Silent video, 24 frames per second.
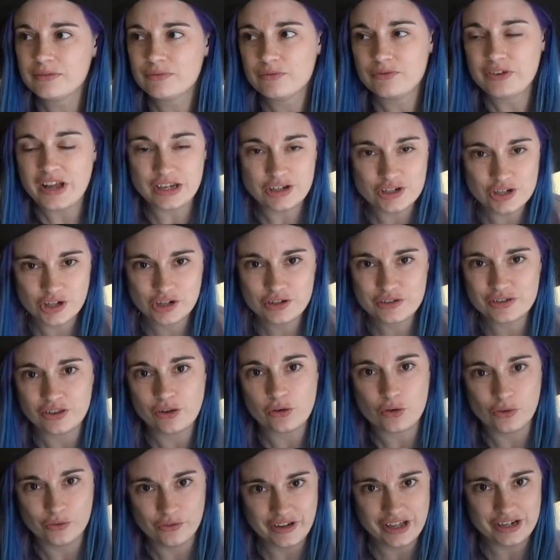vendors,
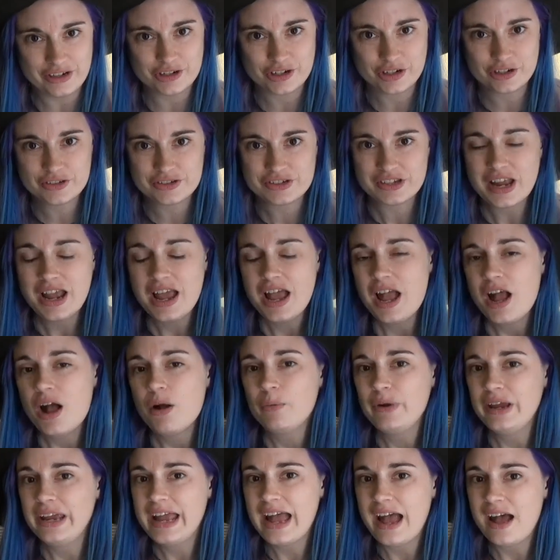local vendors,
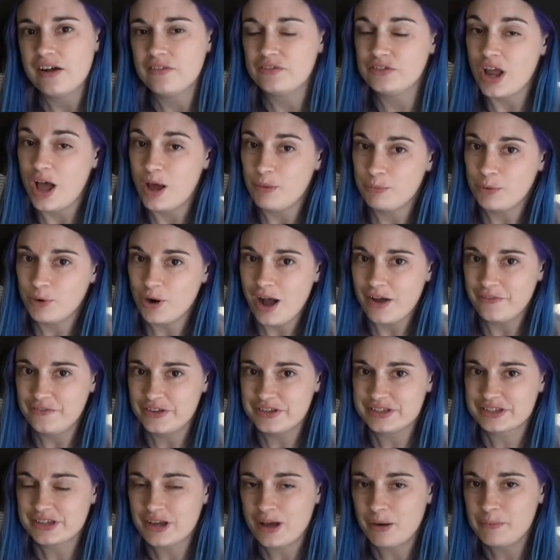we have
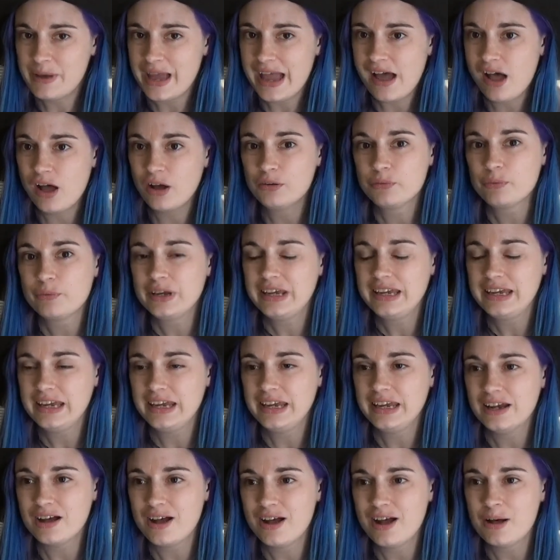nonprofits come out,
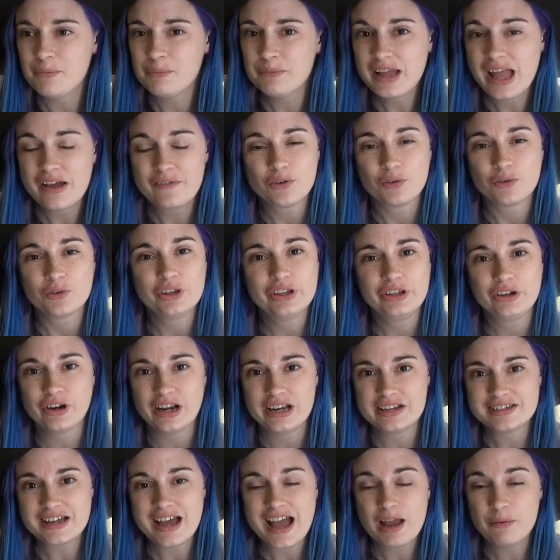we have a really
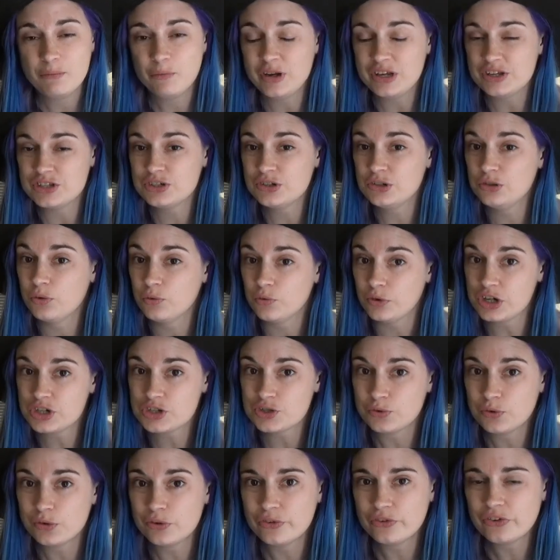great time, we do
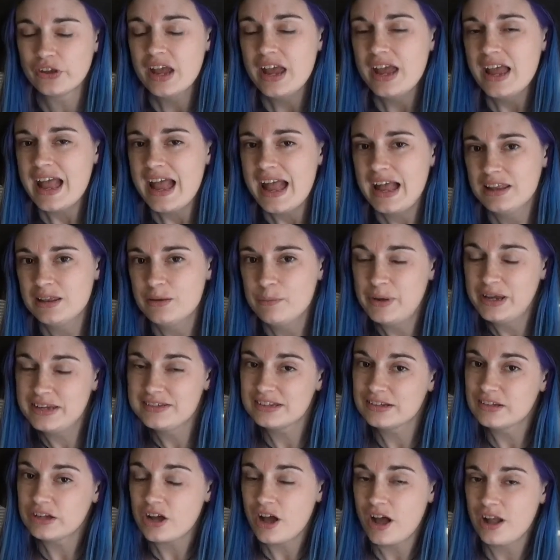rituals, and the
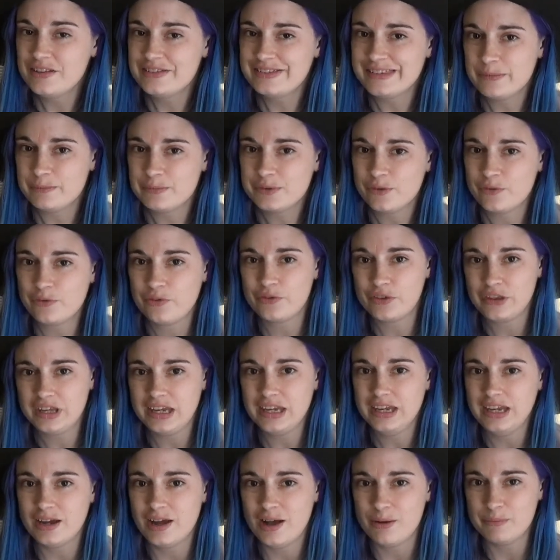basic concept of
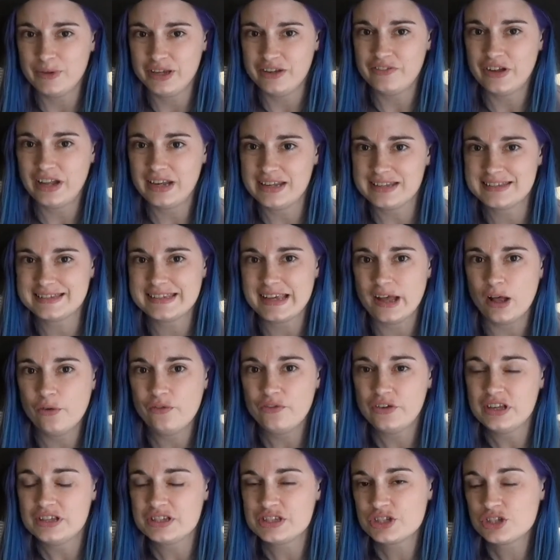the event
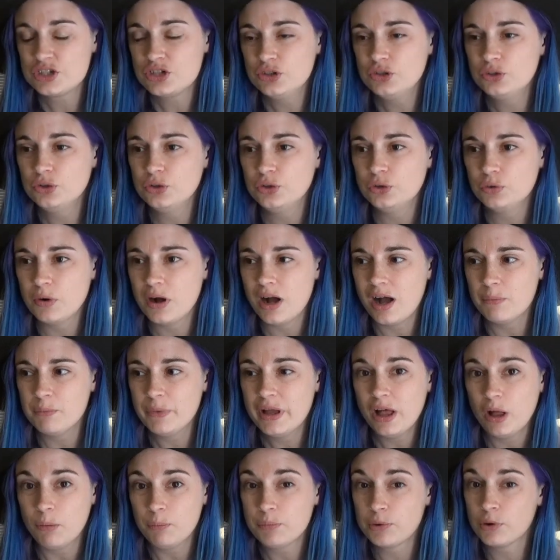itself is to
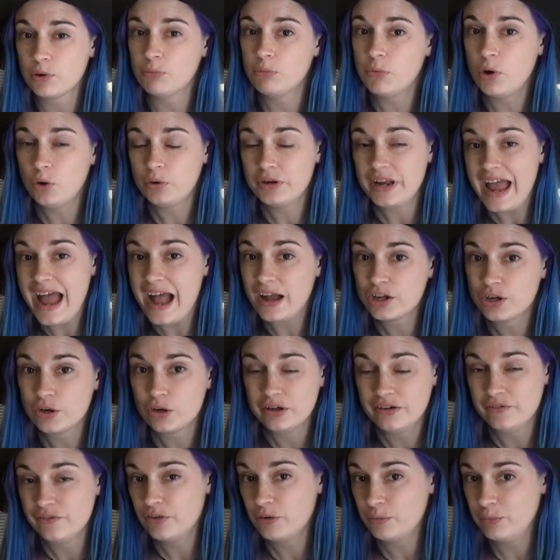help promote
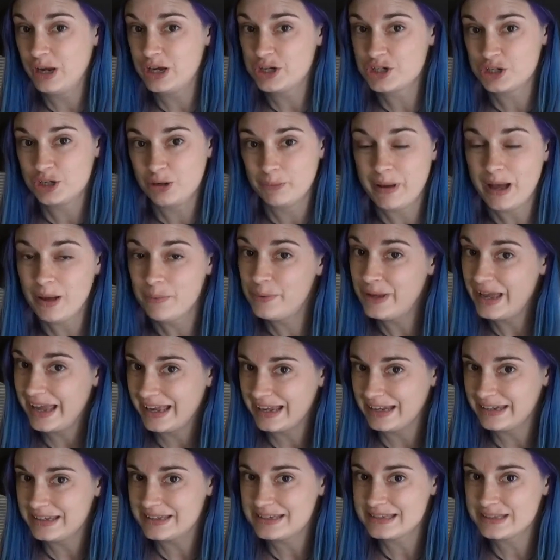accurate information about
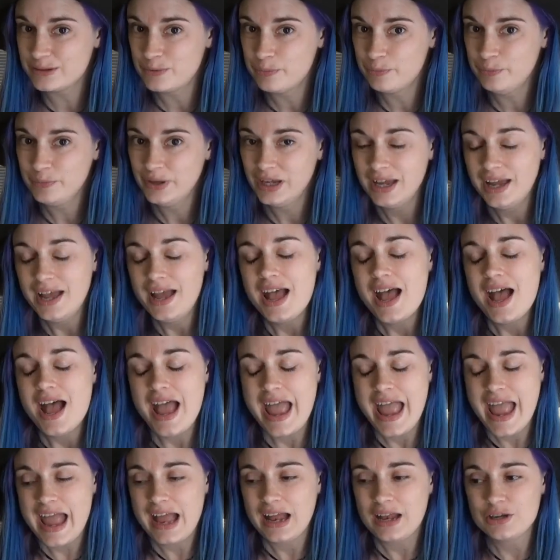paganism
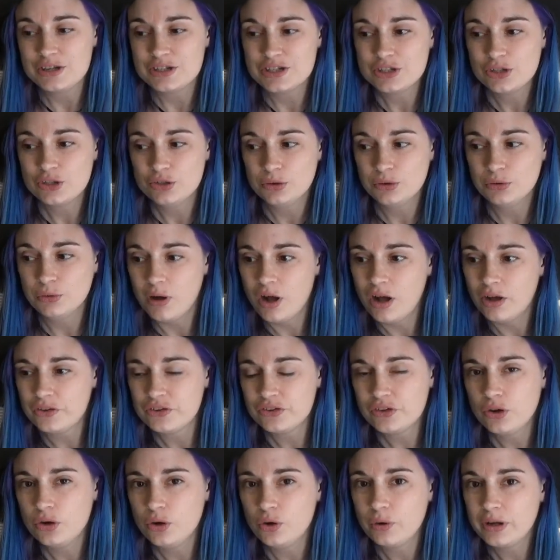and to
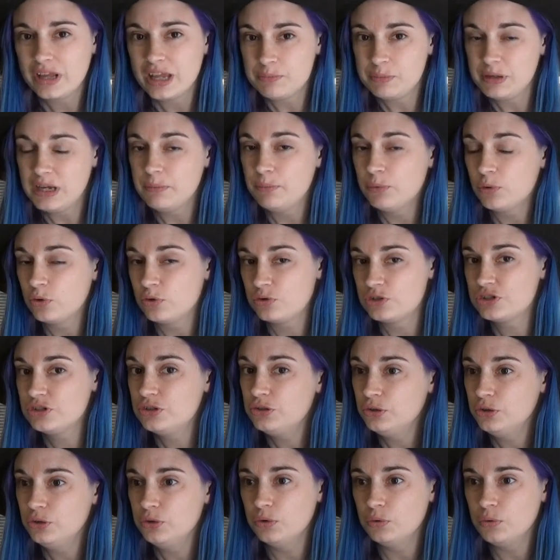also get people
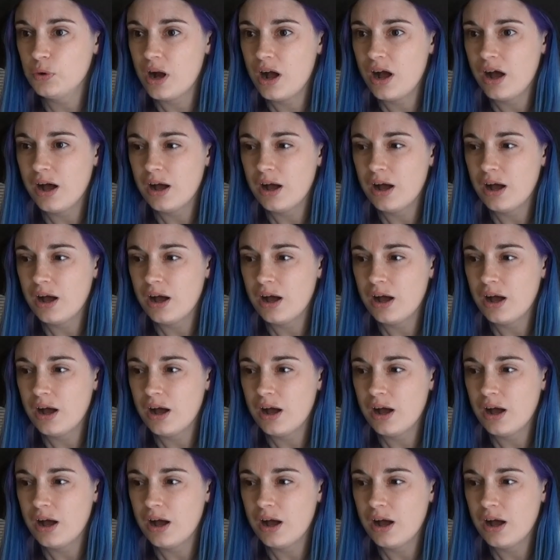to